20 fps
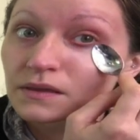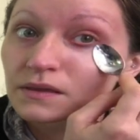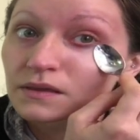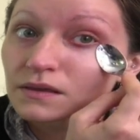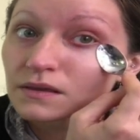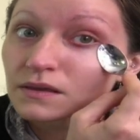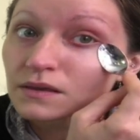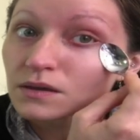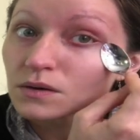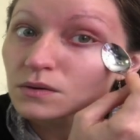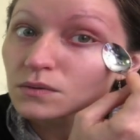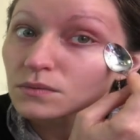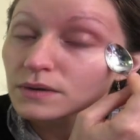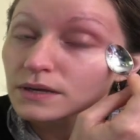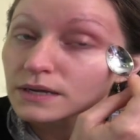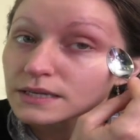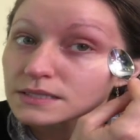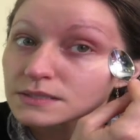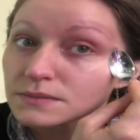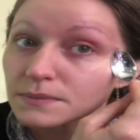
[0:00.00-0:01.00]
One
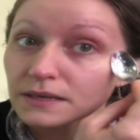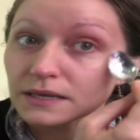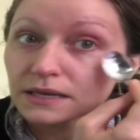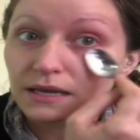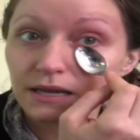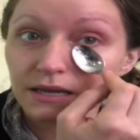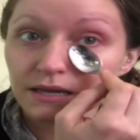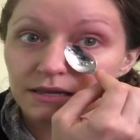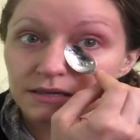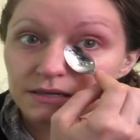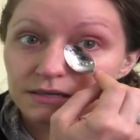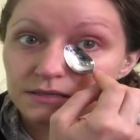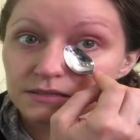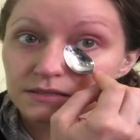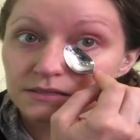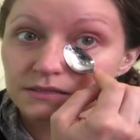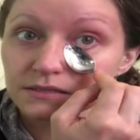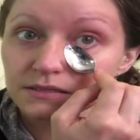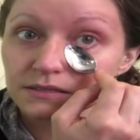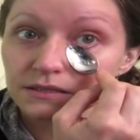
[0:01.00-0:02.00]
is
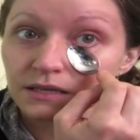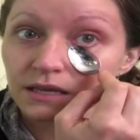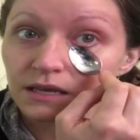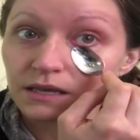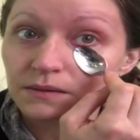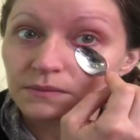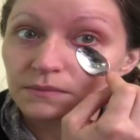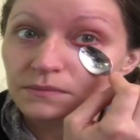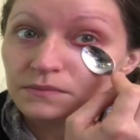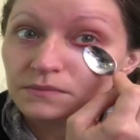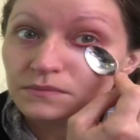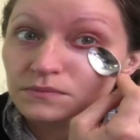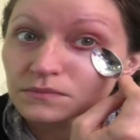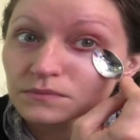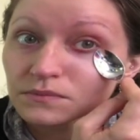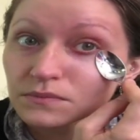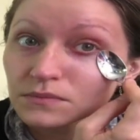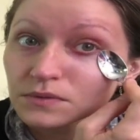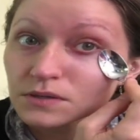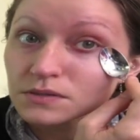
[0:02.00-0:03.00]
because
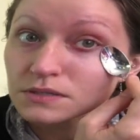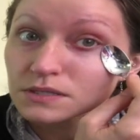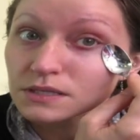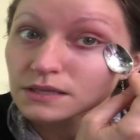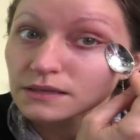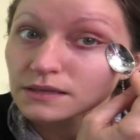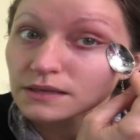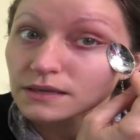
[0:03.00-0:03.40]
using the